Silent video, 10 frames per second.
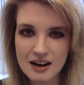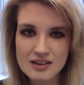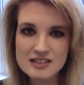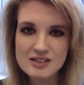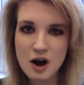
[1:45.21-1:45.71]

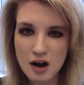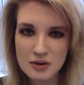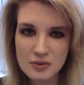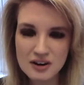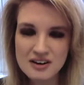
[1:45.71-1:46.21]
this is
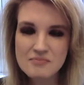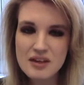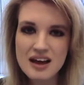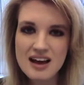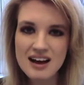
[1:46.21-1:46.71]
Hollywood,
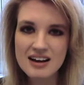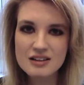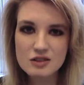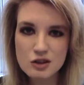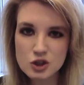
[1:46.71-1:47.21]

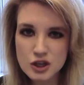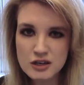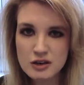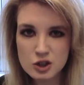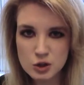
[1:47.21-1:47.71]

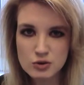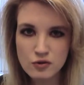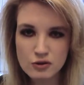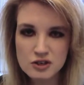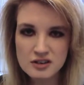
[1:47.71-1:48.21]
because she was
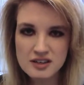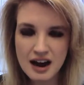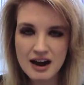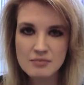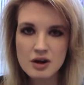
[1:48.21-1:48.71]
frozen in
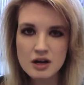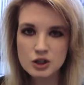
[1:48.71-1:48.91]
time,